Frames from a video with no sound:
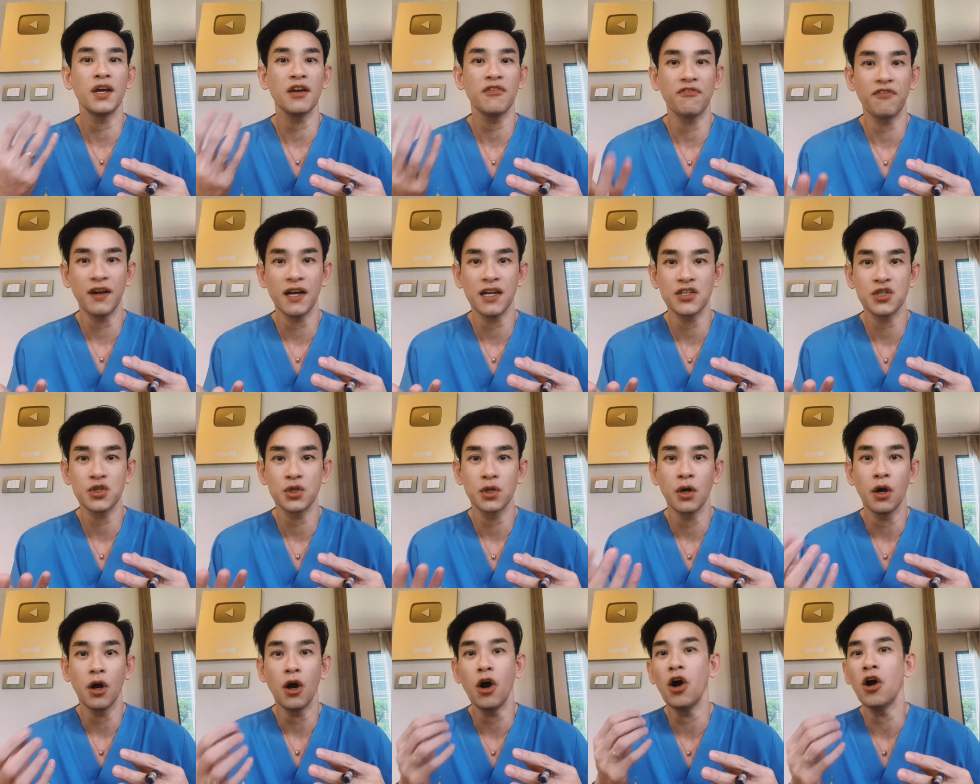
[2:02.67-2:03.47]

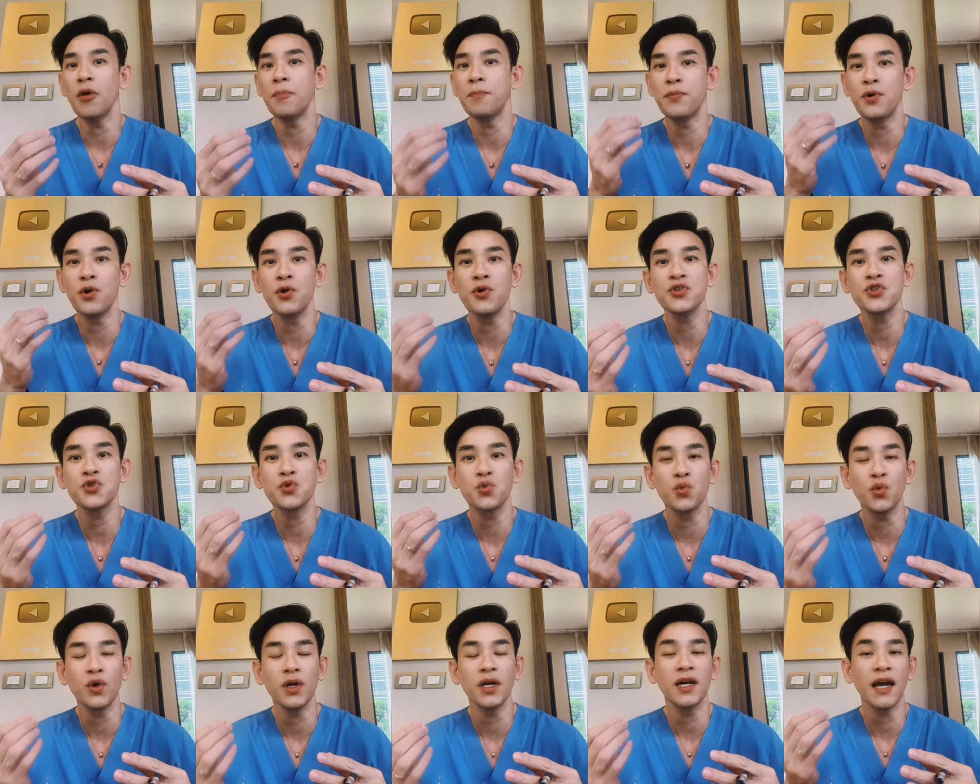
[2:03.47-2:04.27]
breakfast or
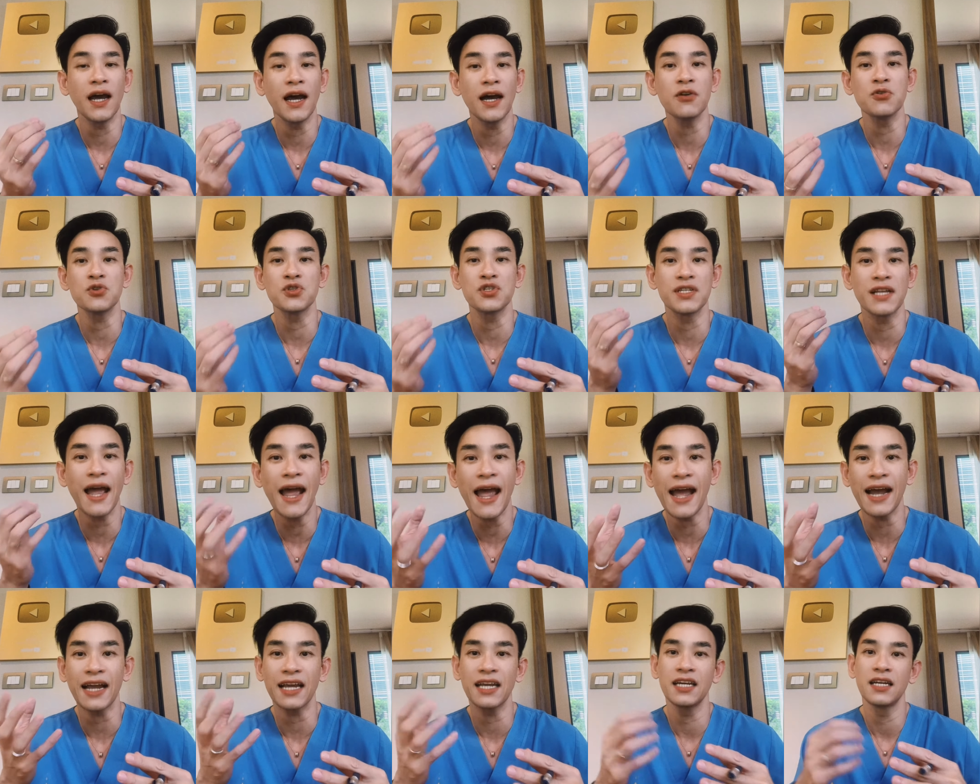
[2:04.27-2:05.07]
post-workout
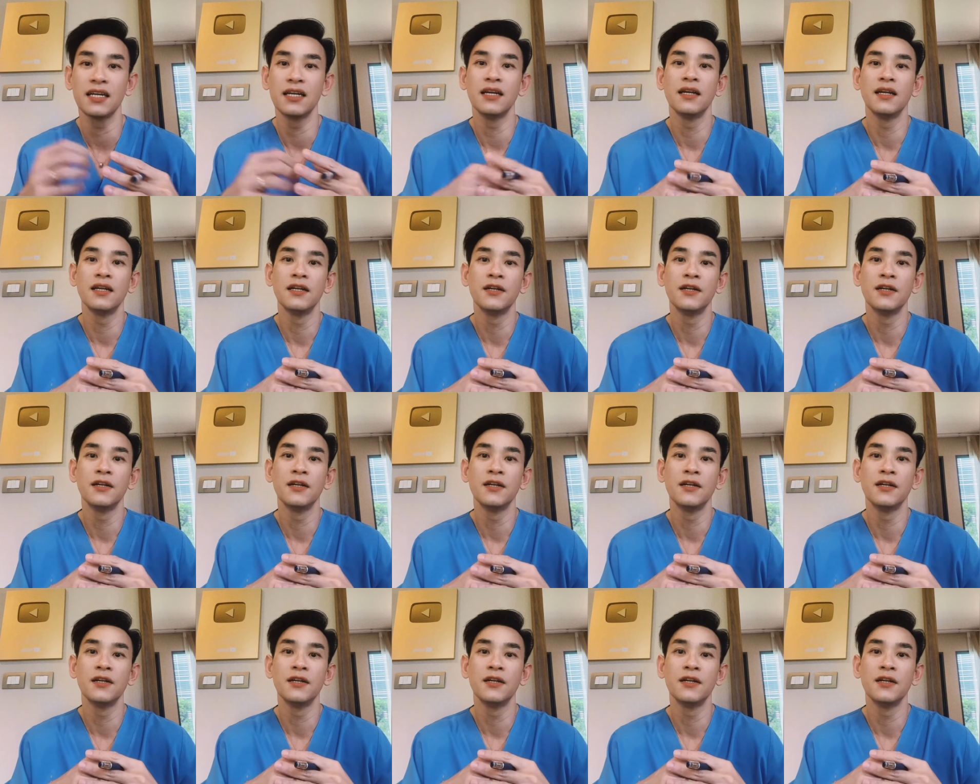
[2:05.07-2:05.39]
snack.